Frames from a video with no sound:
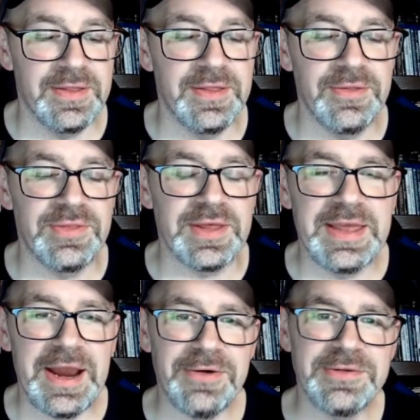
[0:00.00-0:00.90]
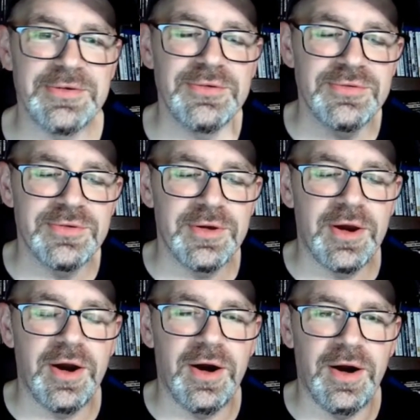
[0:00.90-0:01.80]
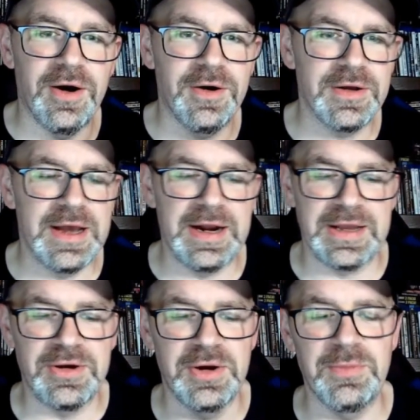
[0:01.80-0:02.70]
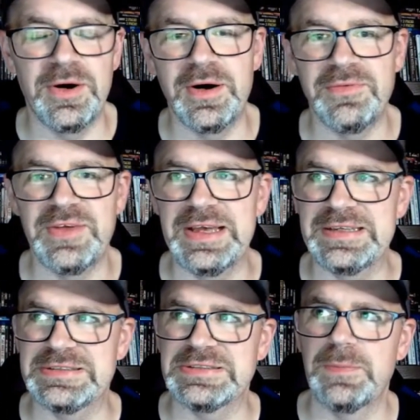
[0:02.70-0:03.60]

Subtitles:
The characters all kind of come off as